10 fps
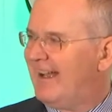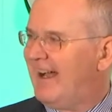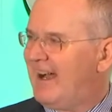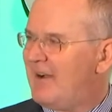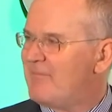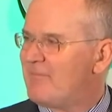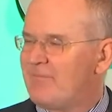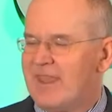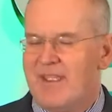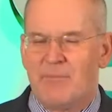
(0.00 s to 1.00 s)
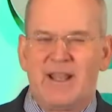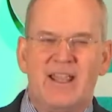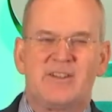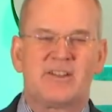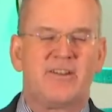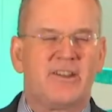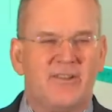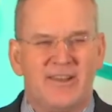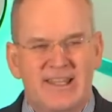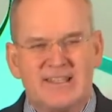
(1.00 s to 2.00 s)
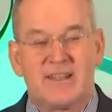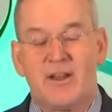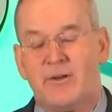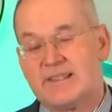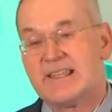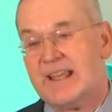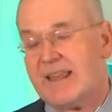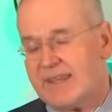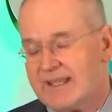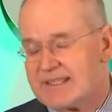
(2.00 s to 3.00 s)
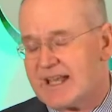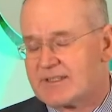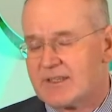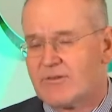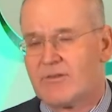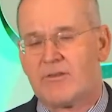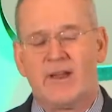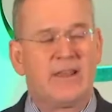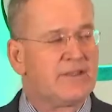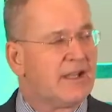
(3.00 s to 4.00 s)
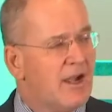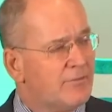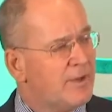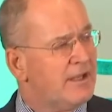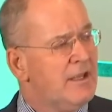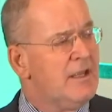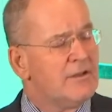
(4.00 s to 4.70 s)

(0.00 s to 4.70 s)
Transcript: But I assure you, at least at ONC, and I think it's actually true throughout the government,